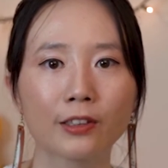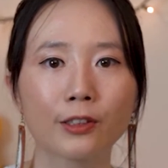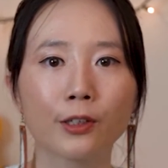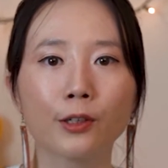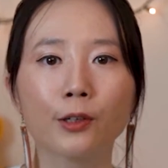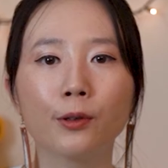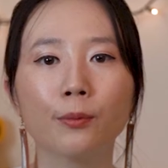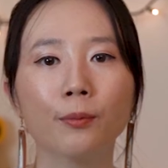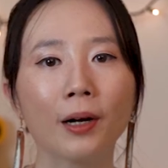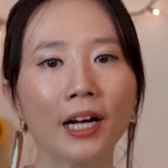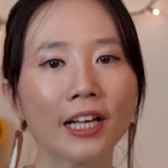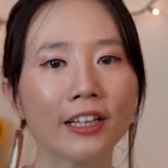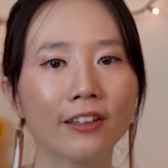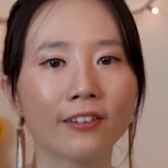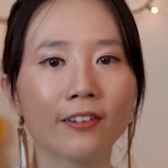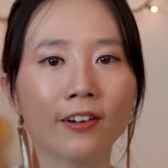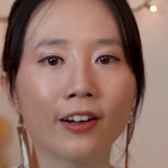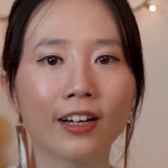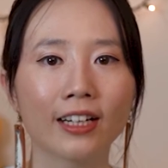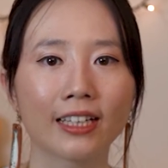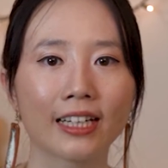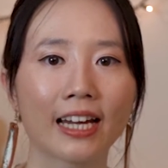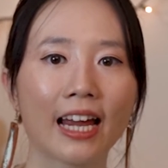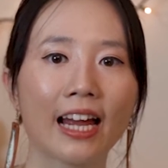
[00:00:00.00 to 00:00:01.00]
So you might
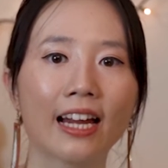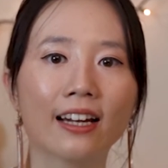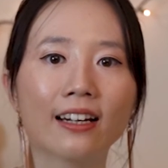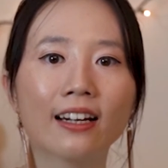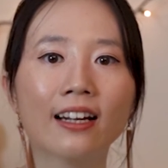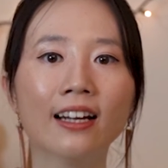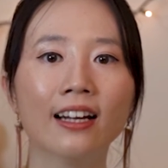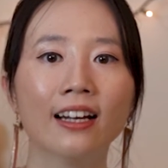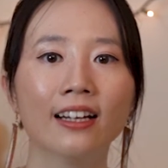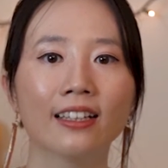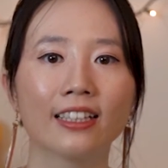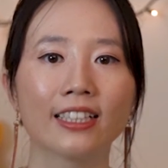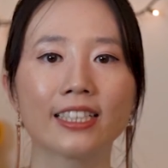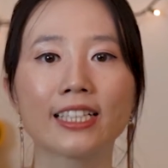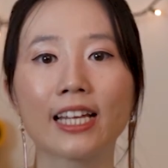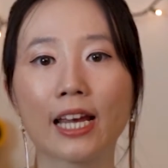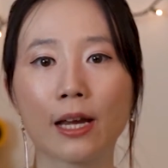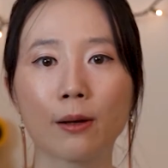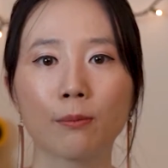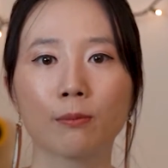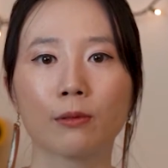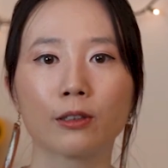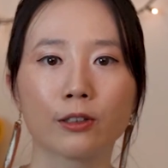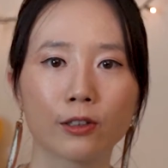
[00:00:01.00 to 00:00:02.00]
not get the
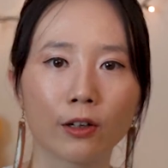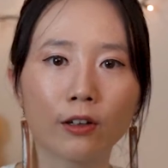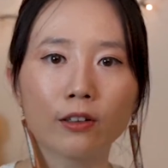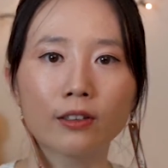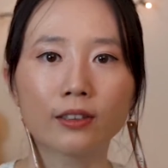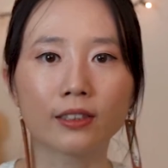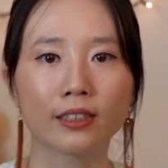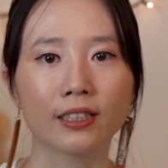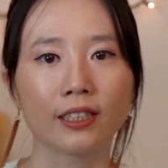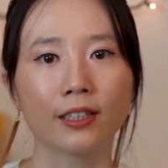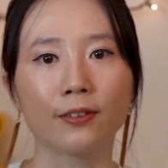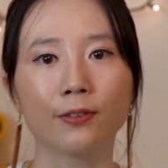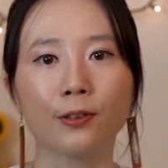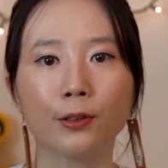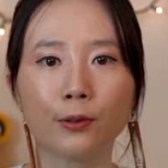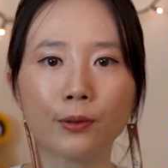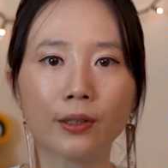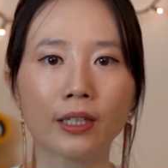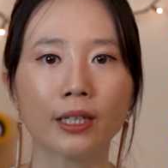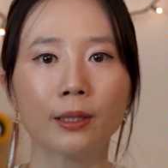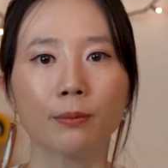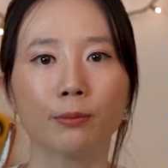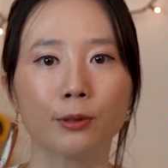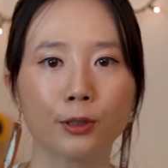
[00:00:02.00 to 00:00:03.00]
same result if you
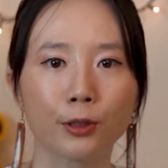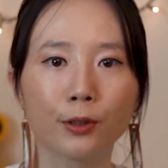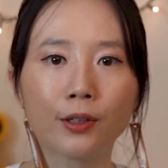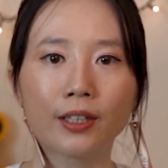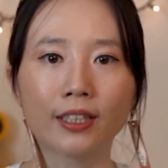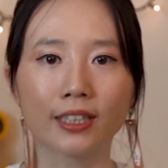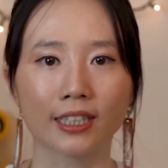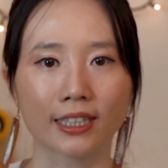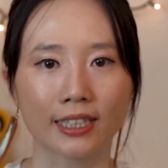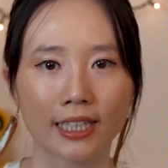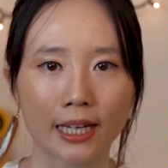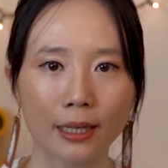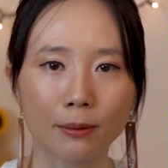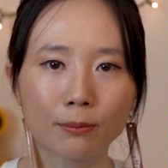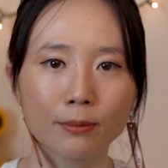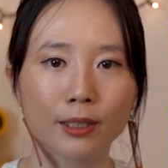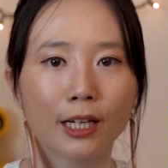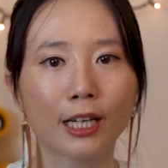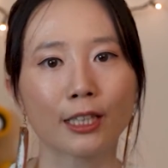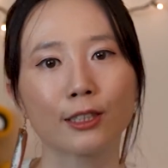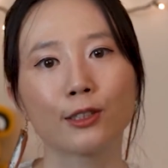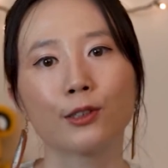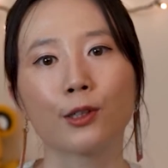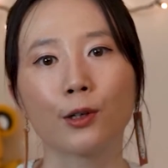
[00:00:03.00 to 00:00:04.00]
keep doing the same
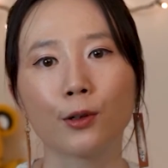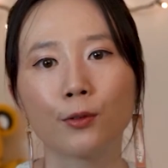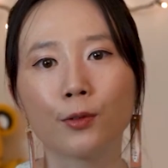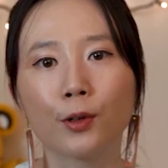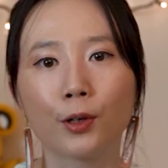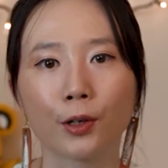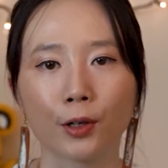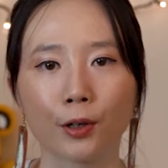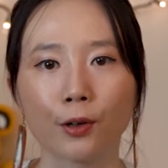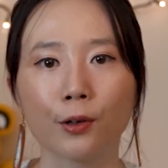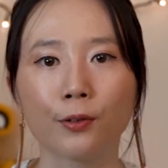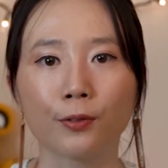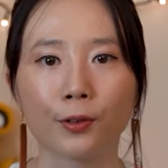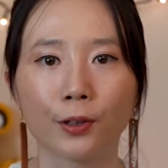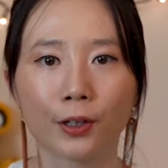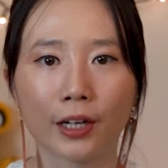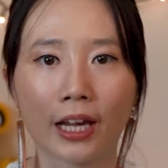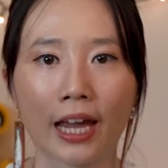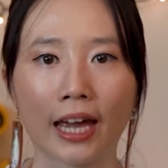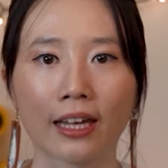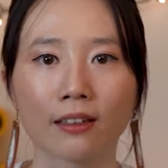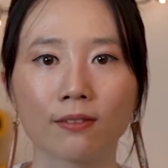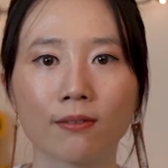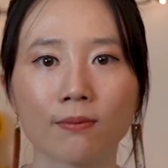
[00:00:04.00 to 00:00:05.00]
test over and over
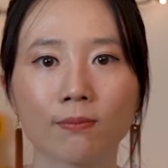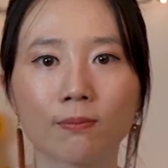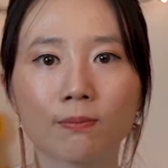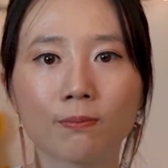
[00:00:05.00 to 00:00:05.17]
again.